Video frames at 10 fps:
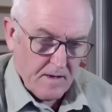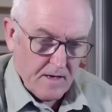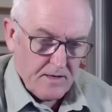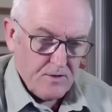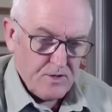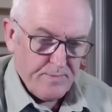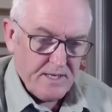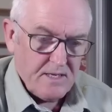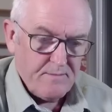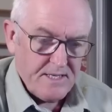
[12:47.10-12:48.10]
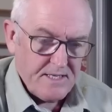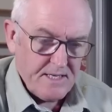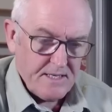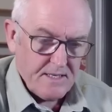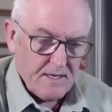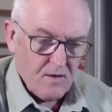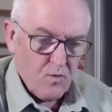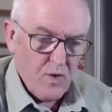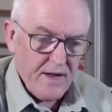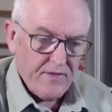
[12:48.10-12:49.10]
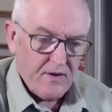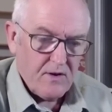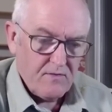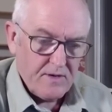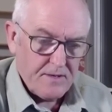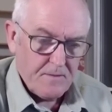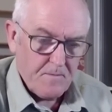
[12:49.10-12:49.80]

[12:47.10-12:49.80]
and who's been admitted with COVID.